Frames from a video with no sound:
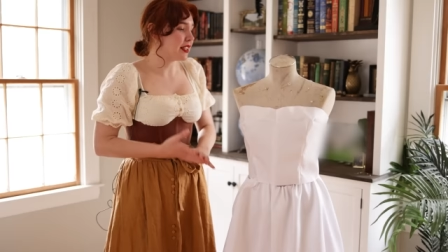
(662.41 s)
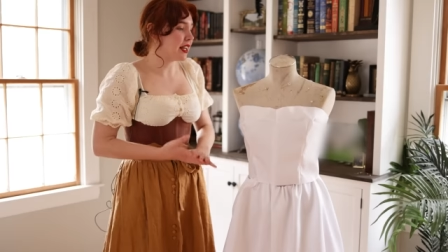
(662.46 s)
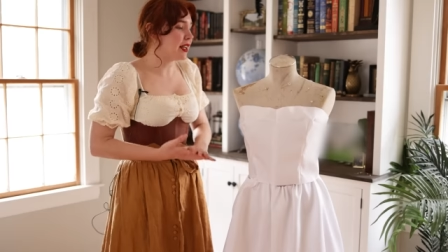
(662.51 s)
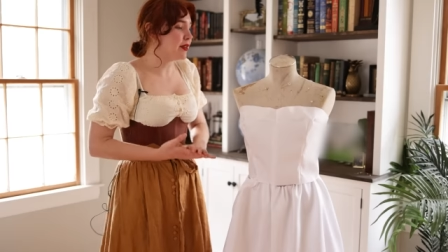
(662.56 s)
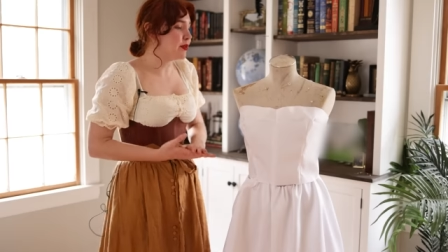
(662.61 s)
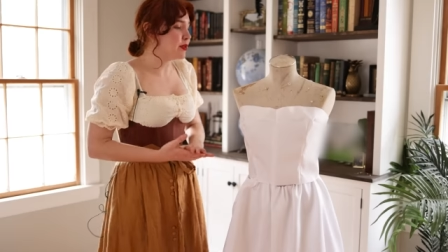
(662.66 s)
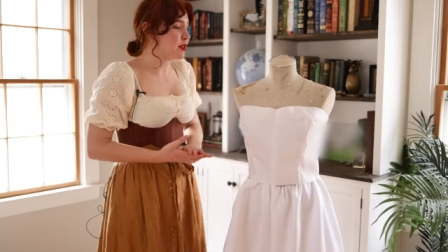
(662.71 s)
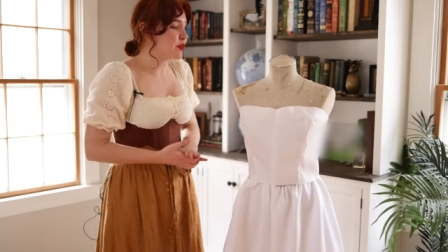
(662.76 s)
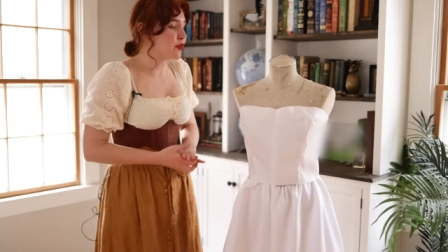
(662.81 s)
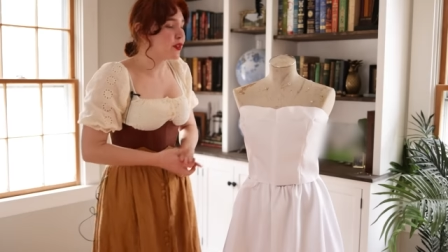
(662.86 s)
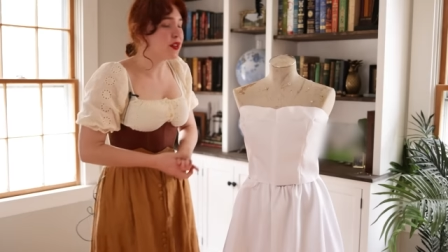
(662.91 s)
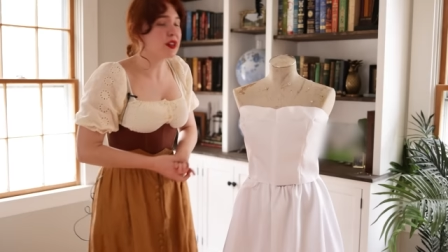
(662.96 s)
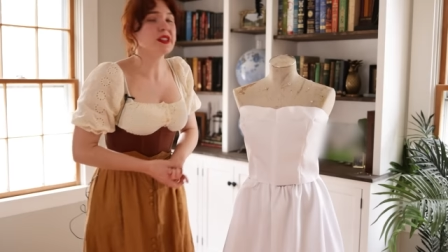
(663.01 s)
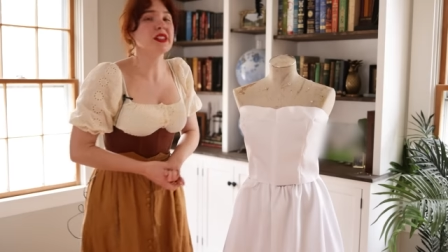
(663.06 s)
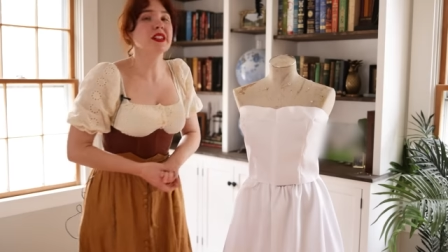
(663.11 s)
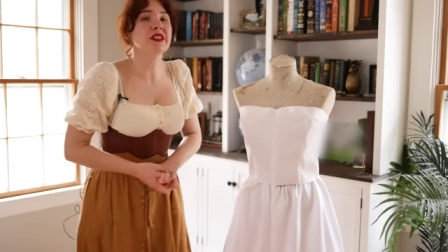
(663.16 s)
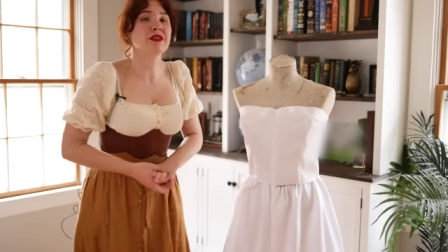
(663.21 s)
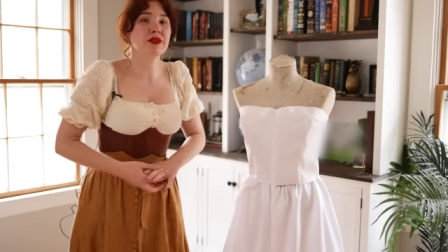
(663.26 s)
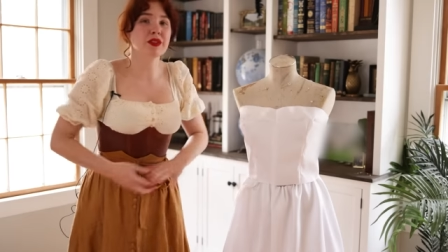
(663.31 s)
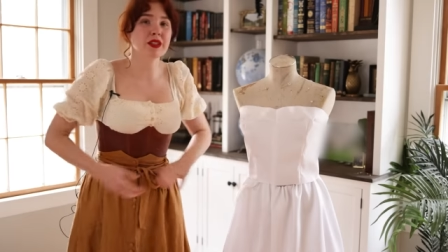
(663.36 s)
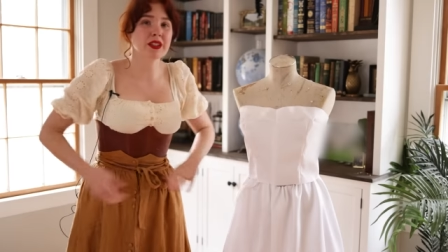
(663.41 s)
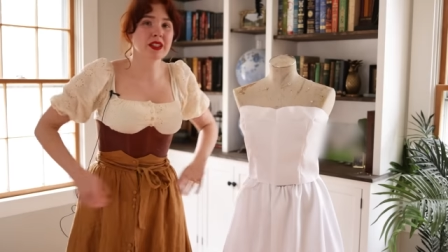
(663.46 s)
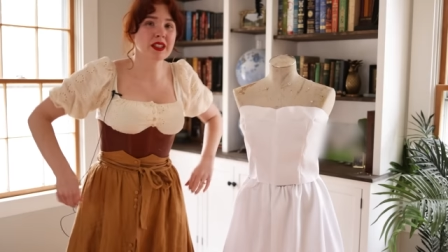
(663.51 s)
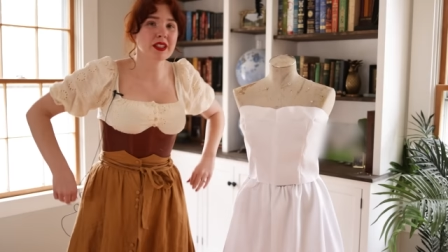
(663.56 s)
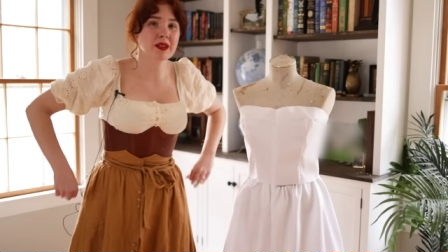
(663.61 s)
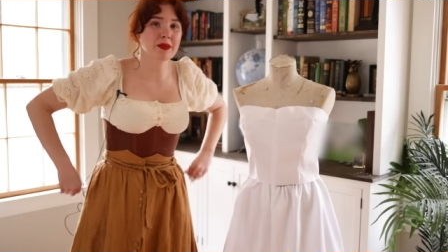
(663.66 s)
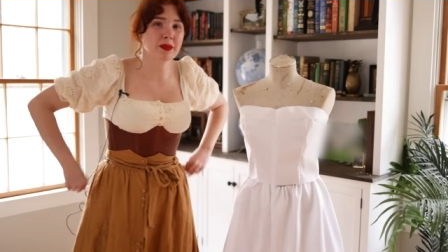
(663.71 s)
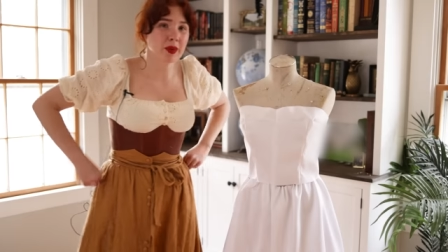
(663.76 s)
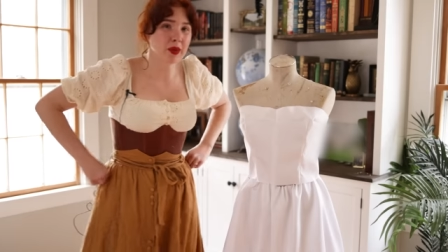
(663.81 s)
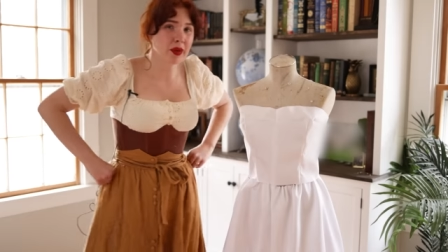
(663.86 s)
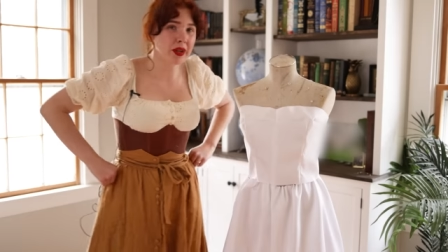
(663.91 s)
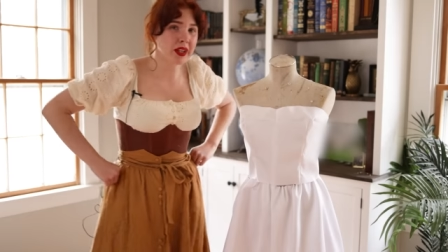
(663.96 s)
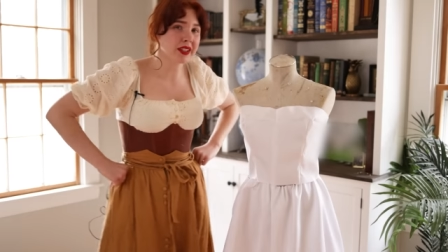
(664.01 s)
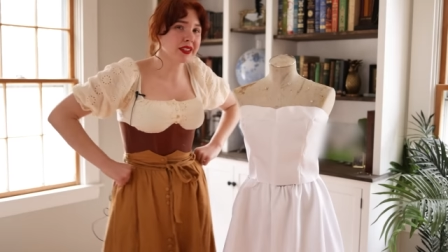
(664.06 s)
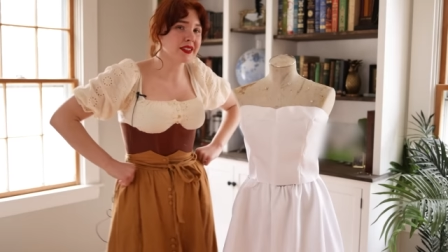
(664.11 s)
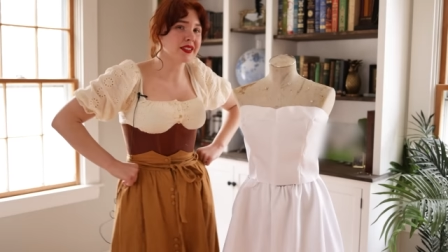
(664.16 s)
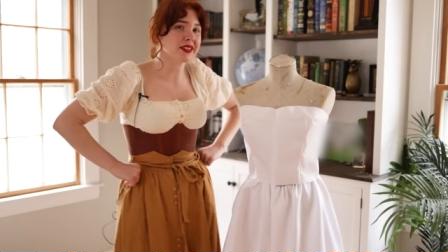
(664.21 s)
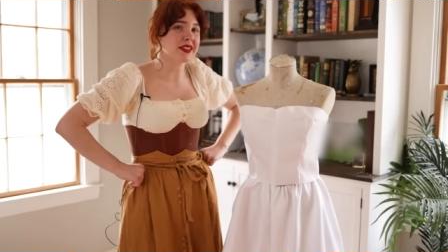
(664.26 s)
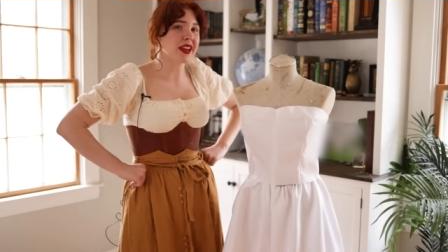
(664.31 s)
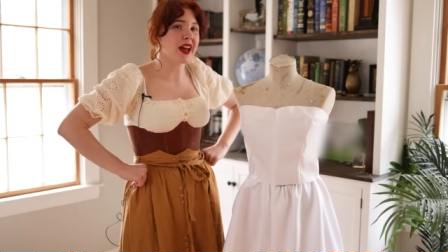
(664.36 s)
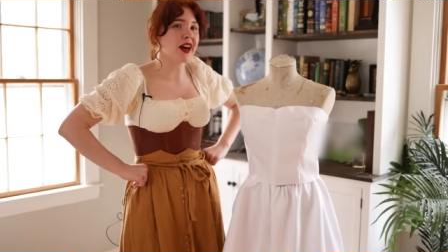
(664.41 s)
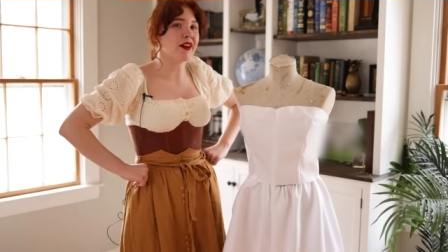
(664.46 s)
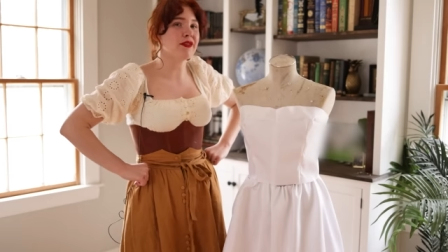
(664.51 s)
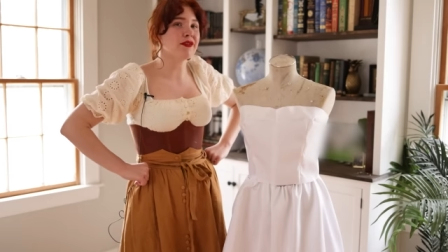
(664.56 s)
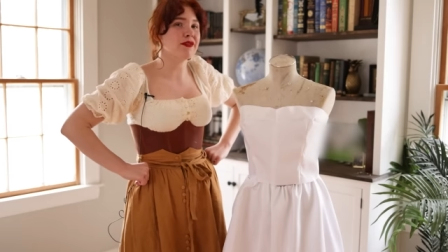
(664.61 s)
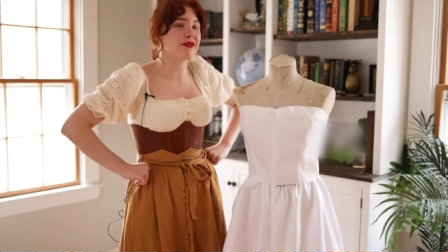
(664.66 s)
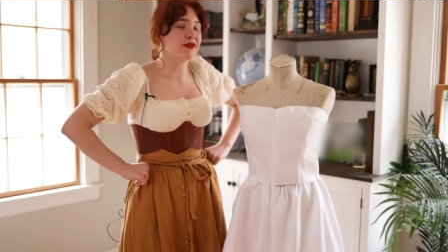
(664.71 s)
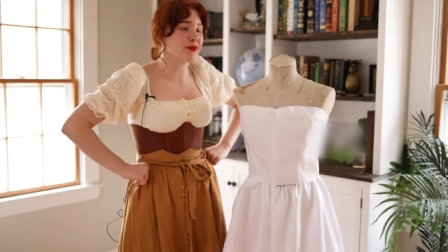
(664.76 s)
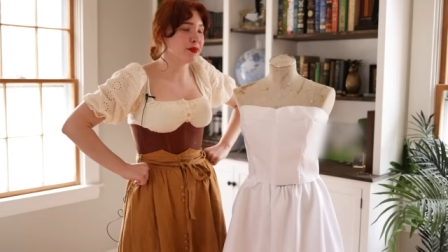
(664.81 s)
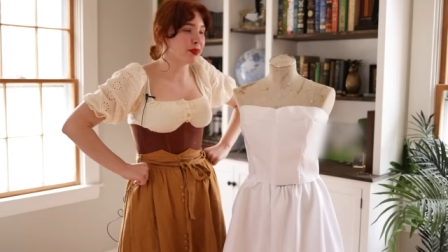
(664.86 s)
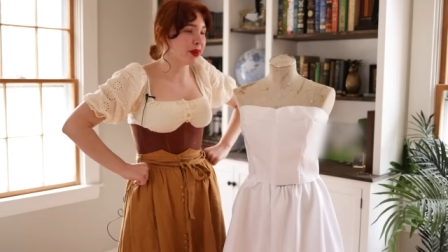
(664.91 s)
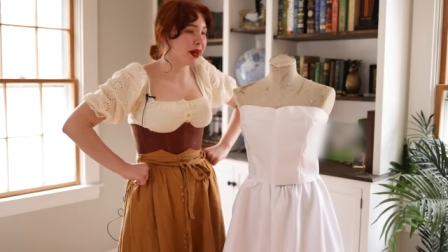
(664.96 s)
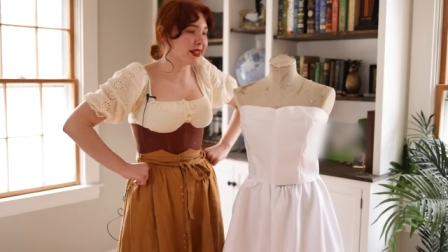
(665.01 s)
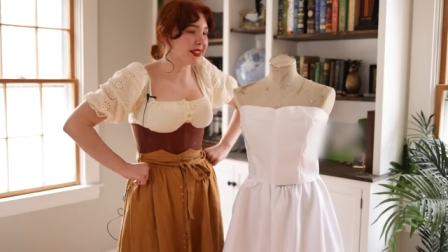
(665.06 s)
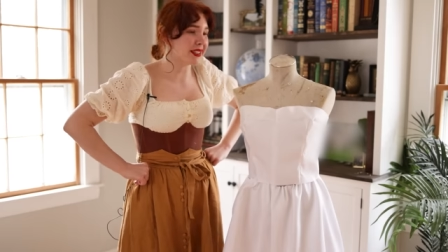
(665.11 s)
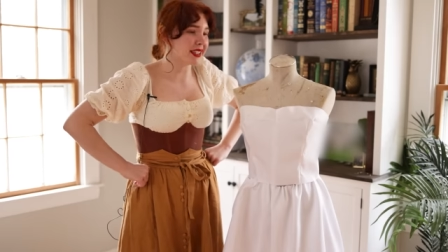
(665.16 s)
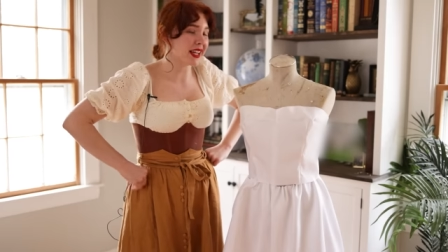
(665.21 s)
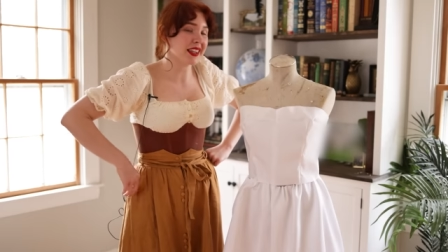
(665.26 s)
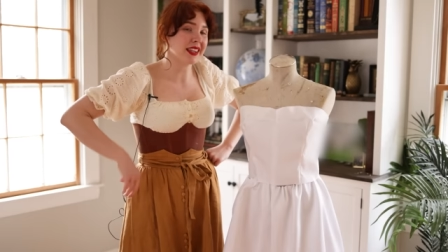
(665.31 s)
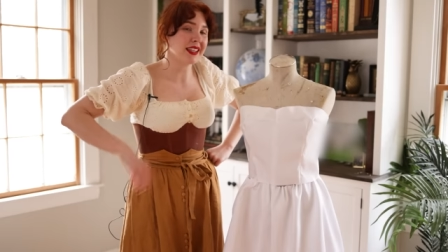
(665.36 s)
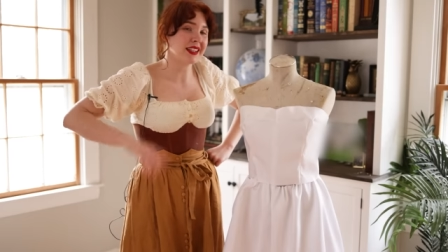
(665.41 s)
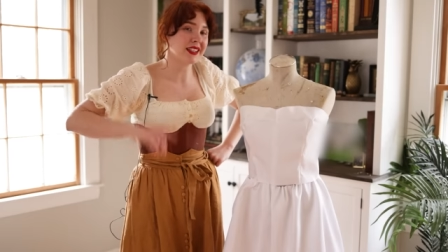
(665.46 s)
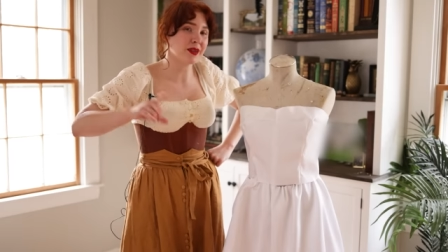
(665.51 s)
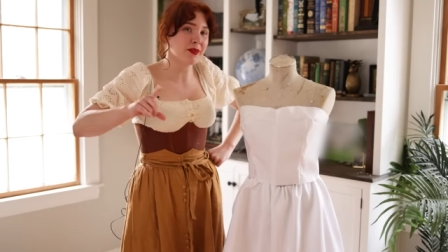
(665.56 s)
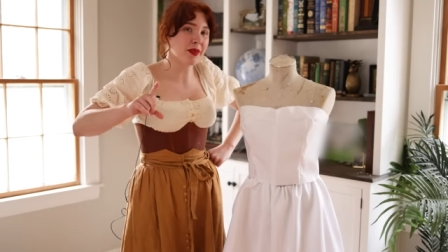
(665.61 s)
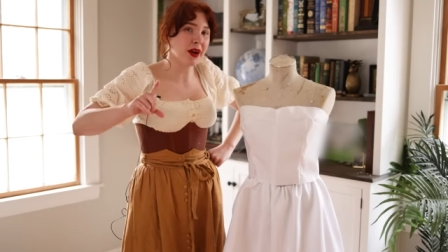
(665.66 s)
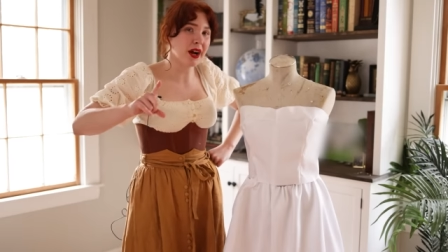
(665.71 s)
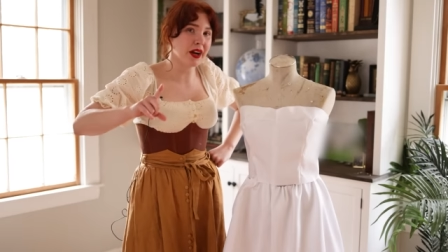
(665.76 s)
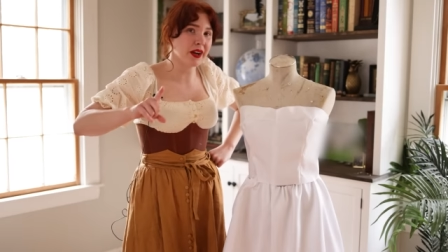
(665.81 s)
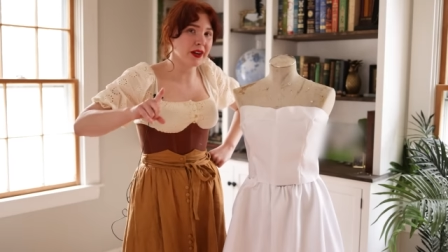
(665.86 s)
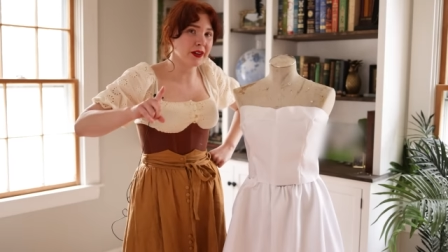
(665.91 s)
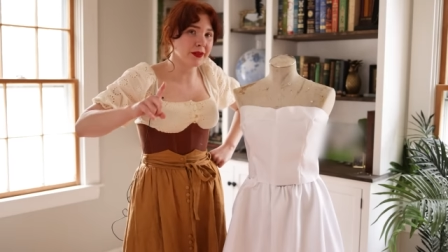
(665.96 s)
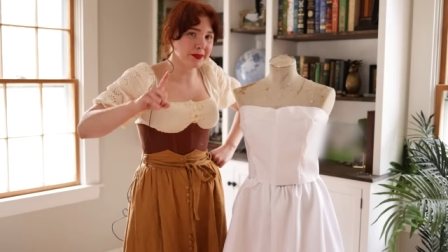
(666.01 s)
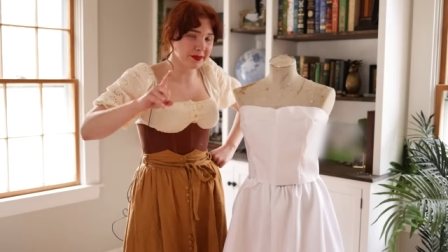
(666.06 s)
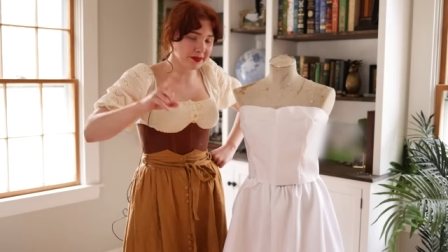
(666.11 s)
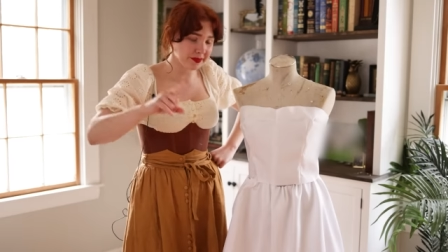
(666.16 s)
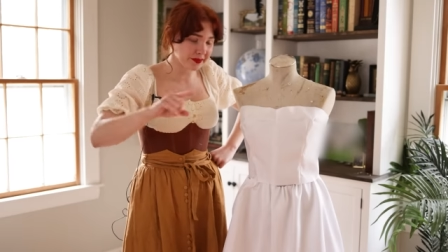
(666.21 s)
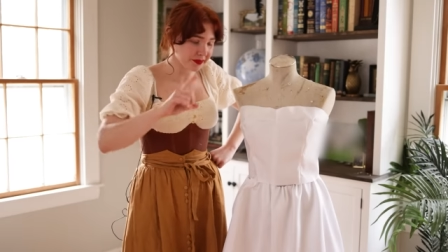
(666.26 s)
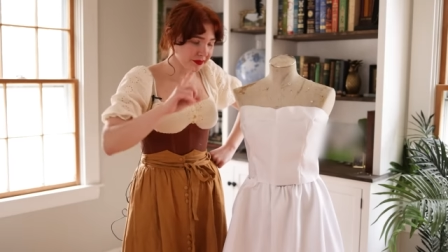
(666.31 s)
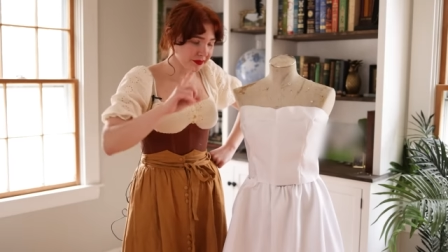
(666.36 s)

Today was full of really boring stuff, but I think tomorrow